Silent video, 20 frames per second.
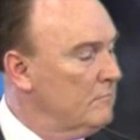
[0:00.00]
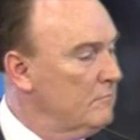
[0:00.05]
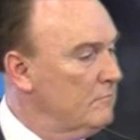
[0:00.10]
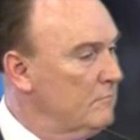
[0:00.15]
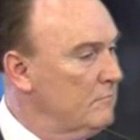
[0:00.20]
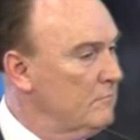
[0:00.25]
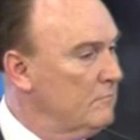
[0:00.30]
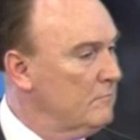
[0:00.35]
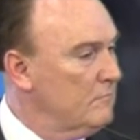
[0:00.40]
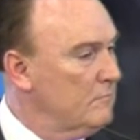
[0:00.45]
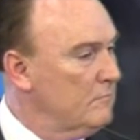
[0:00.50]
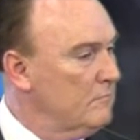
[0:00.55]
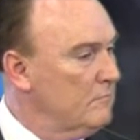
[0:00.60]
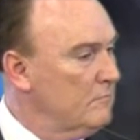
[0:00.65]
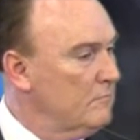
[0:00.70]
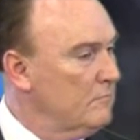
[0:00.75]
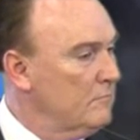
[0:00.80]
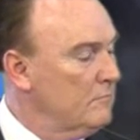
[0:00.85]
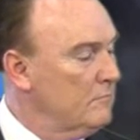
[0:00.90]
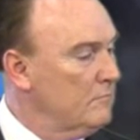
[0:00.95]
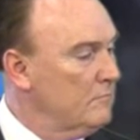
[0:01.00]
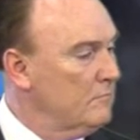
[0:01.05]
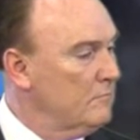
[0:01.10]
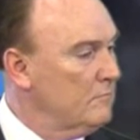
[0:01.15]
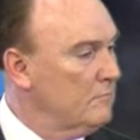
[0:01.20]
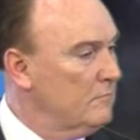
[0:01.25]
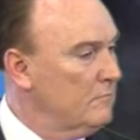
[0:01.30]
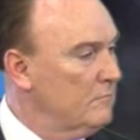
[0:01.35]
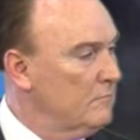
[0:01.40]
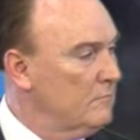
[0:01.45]

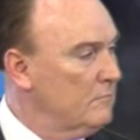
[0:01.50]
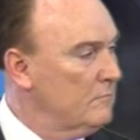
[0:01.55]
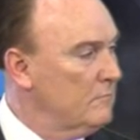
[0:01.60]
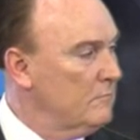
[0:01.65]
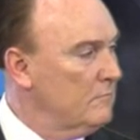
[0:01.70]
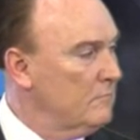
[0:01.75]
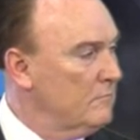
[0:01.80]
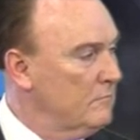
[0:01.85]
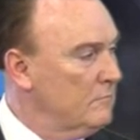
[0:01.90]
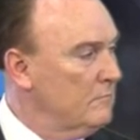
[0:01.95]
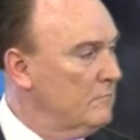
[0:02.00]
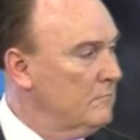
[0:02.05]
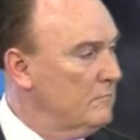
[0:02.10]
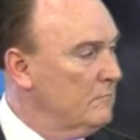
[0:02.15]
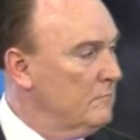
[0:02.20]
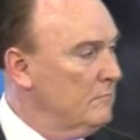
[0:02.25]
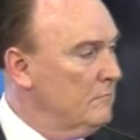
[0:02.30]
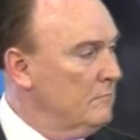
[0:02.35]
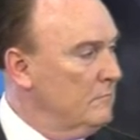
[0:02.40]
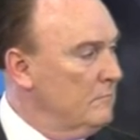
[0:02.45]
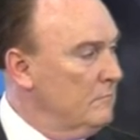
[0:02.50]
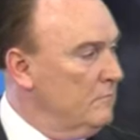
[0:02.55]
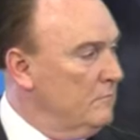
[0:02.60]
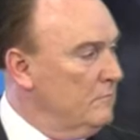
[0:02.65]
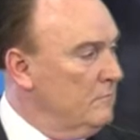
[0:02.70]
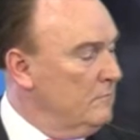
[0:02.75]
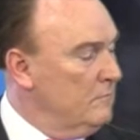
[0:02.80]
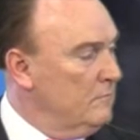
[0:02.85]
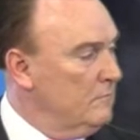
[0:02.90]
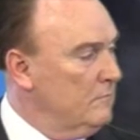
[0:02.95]

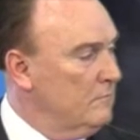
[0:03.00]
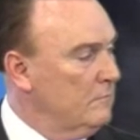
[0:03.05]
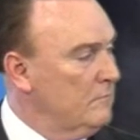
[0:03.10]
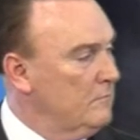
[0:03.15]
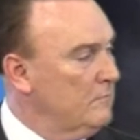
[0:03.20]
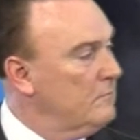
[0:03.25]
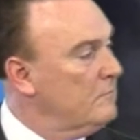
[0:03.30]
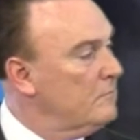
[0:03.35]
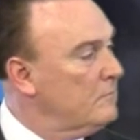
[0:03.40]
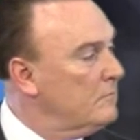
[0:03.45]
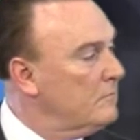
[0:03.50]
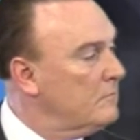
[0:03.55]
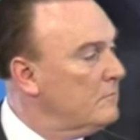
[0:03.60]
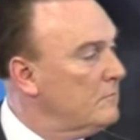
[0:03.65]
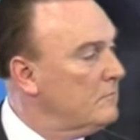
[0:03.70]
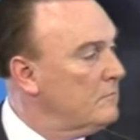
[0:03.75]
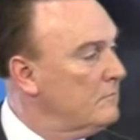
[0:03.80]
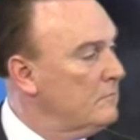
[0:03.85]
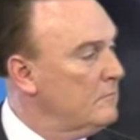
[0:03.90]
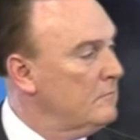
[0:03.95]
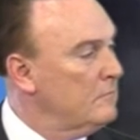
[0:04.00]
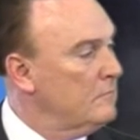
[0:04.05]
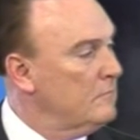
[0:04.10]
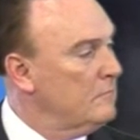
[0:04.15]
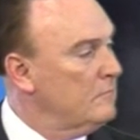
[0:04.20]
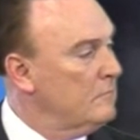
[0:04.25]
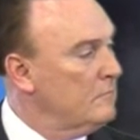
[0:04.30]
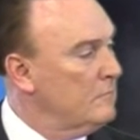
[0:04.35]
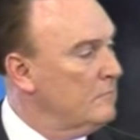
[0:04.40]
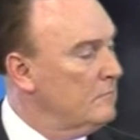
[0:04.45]

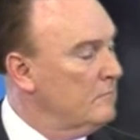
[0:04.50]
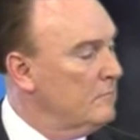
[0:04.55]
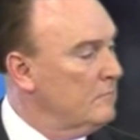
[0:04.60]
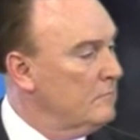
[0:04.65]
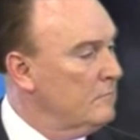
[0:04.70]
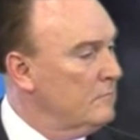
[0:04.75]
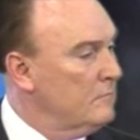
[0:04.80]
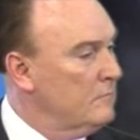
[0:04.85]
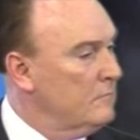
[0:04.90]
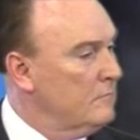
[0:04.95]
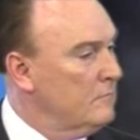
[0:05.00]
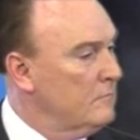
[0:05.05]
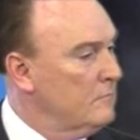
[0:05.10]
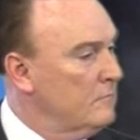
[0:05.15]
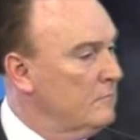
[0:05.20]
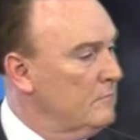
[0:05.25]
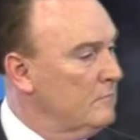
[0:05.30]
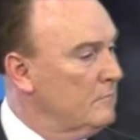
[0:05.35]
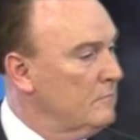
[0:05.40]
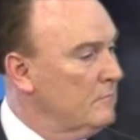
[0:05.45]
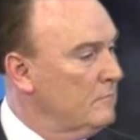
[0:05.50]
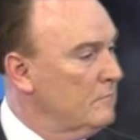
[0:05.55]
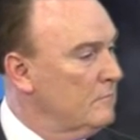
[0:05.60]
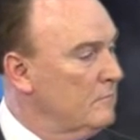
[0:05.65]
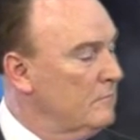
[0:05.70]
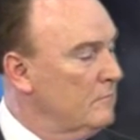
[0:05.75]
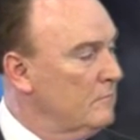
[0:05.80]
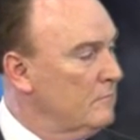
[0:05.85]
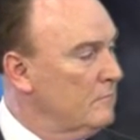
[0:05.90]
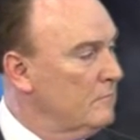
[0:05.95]

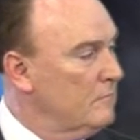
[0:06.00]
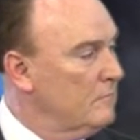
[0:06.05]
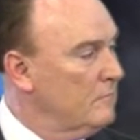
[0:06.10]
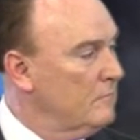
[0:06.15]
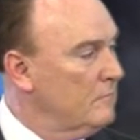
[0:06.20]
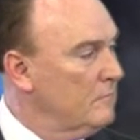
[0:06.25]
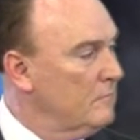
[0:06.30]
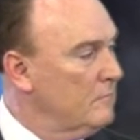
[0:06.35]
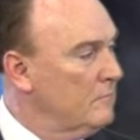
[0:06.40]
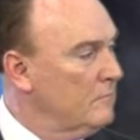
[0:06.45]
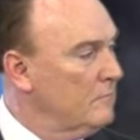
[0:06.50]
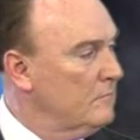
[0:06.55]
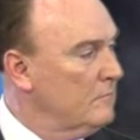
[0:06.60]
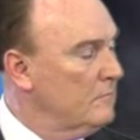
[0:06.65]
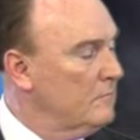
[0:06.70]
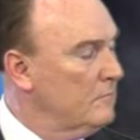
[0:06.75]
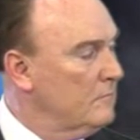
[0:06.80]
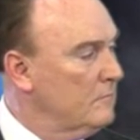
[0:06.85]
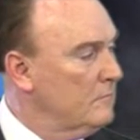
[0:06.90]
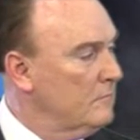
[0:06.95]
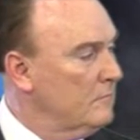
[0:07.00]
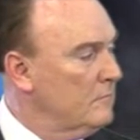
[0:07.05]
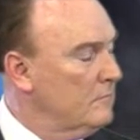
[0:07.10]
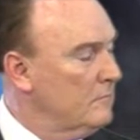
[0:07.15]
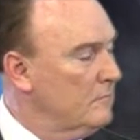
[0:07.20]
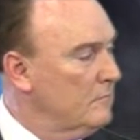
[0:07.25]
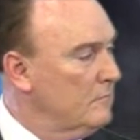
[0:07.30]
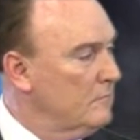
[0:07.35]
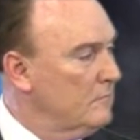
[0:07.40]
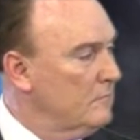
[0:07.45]

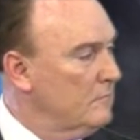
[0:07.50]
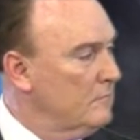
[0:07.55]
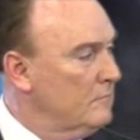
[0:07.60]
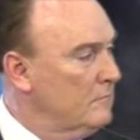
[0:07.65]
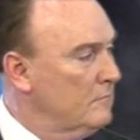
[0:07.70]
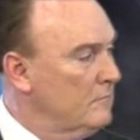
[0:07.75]
The person shown says nothing.